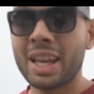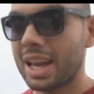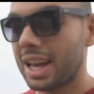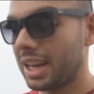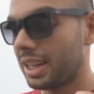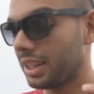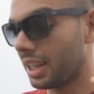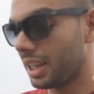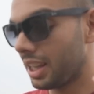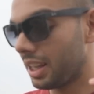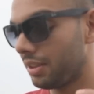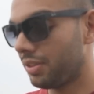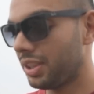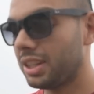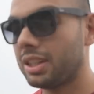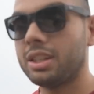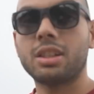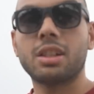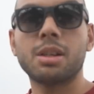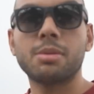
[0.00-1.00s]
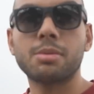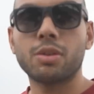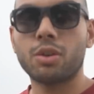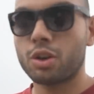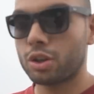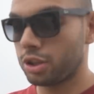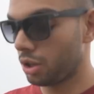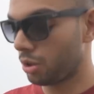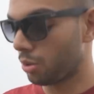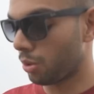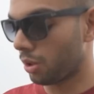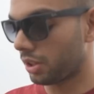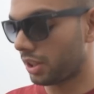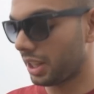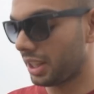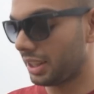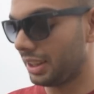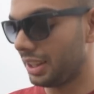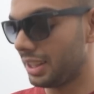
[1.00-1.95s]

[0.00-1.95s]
and even in terms of audio quality,